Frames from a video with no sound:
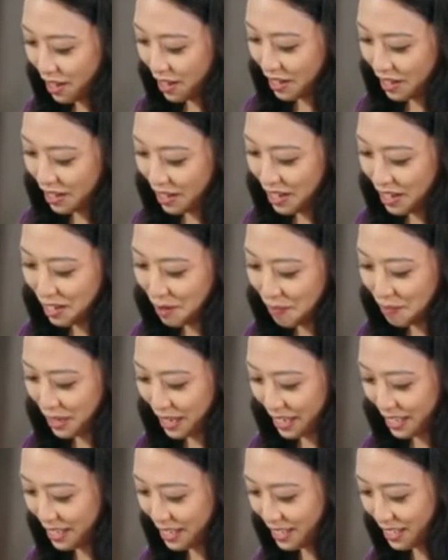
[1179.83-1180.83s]
I'm gonna cut a
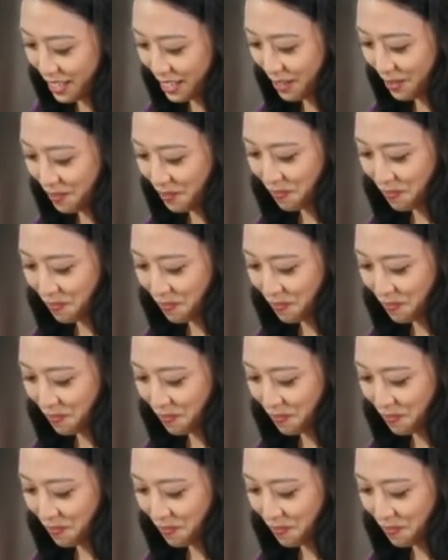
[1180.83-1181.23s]
piece.